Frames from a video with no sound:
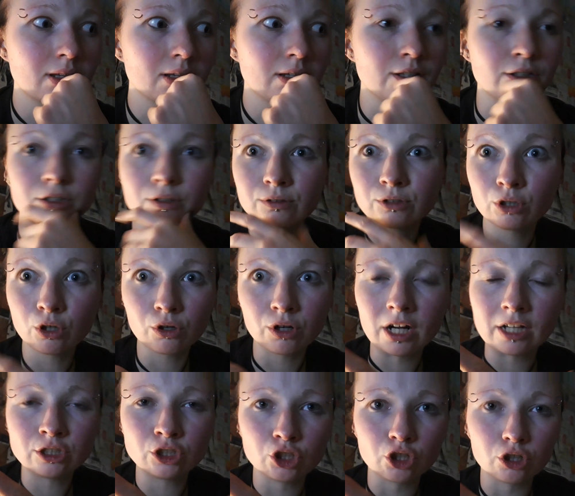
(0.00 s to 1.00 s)
it's
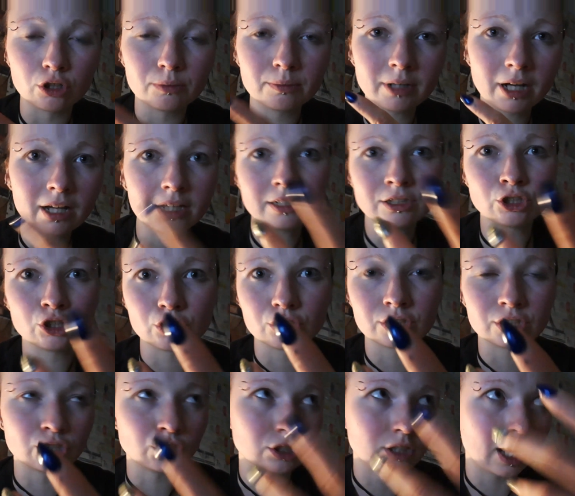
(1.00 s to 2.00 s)
alright job. I enjoy
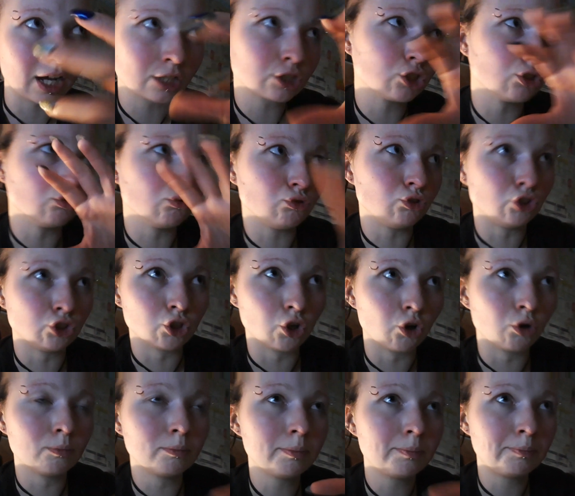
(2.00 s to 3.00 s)
the actual
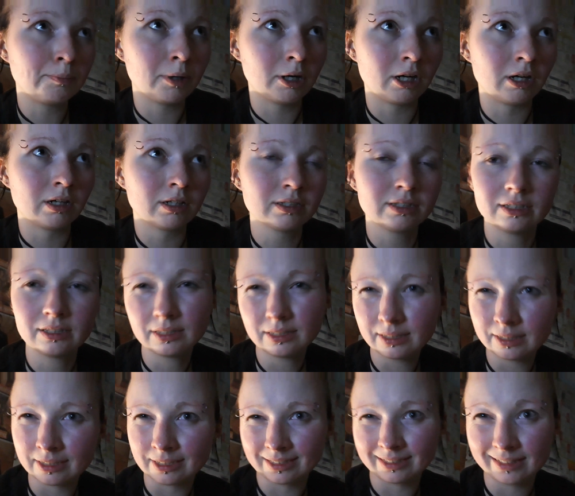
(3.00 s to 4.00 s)
job part
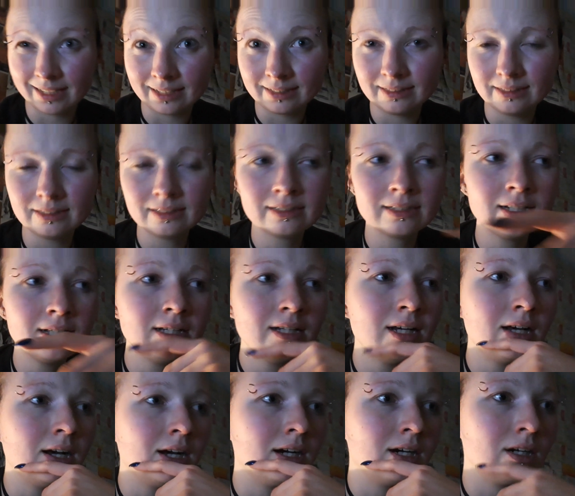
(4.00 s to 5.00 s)
in a sense.
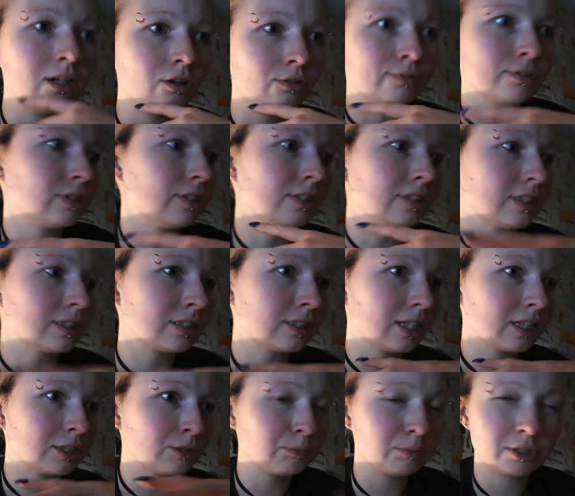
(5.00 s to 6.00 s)
Obviously, there's
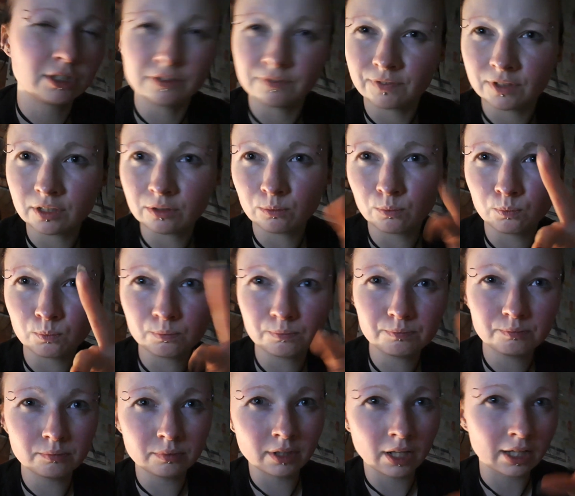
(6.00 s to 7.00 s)
like specific
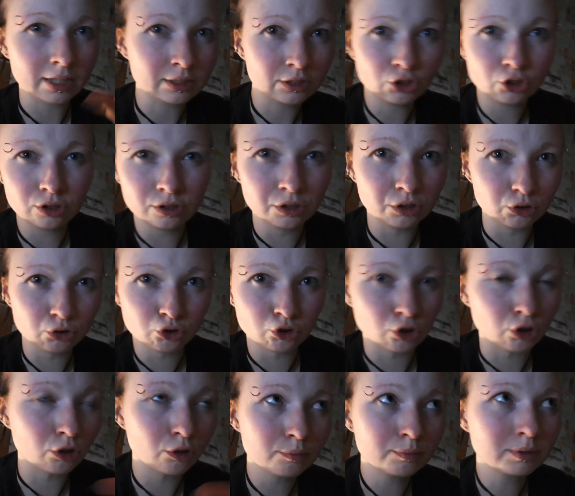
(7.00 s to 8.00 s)
like little
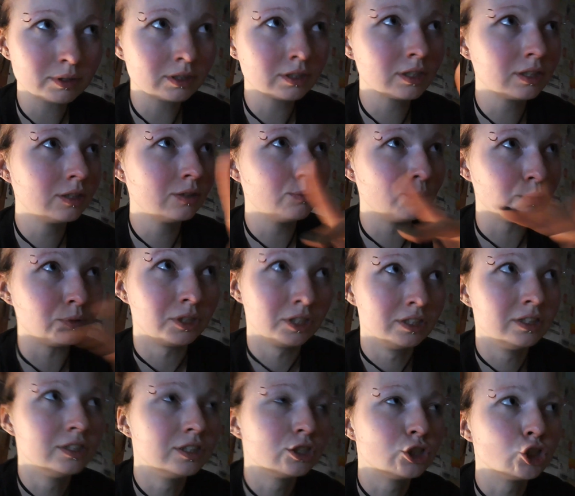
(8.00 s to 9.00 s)
jobs
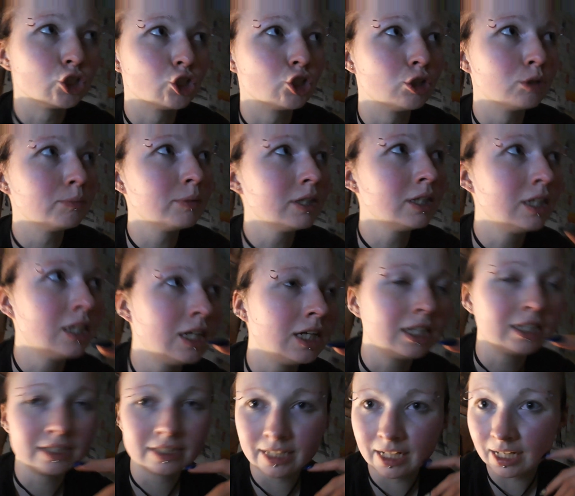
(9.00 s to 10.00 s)
within the job
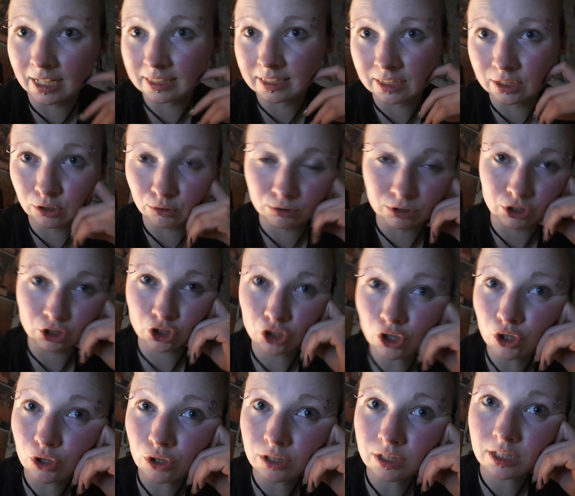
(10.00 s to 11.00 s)
that I don't
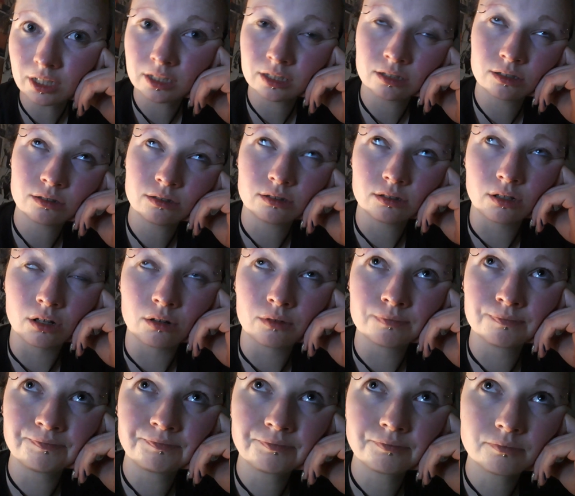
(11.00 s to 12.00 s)
enjoy, and
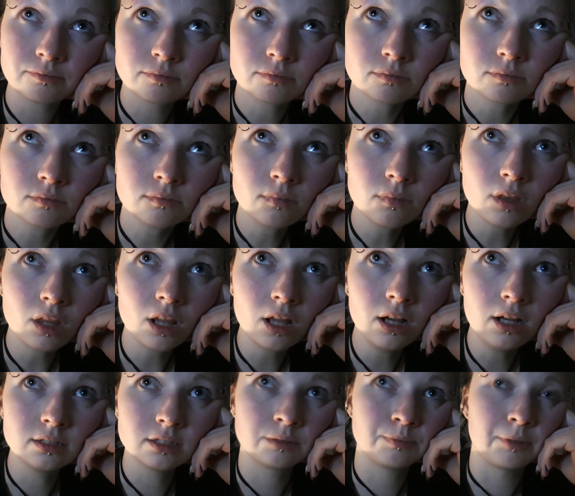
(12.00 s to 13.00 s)

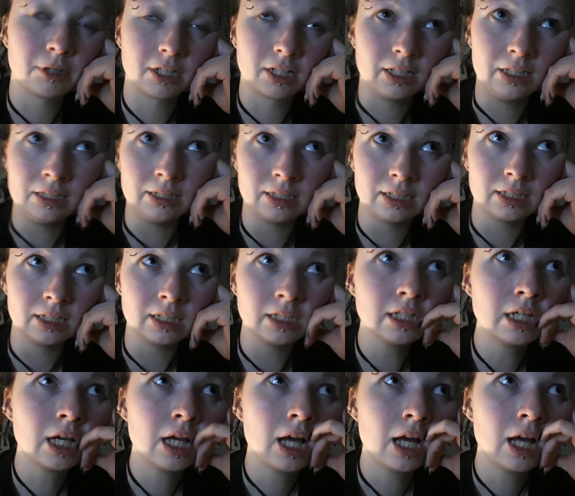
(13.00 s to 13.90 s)
and spend anything,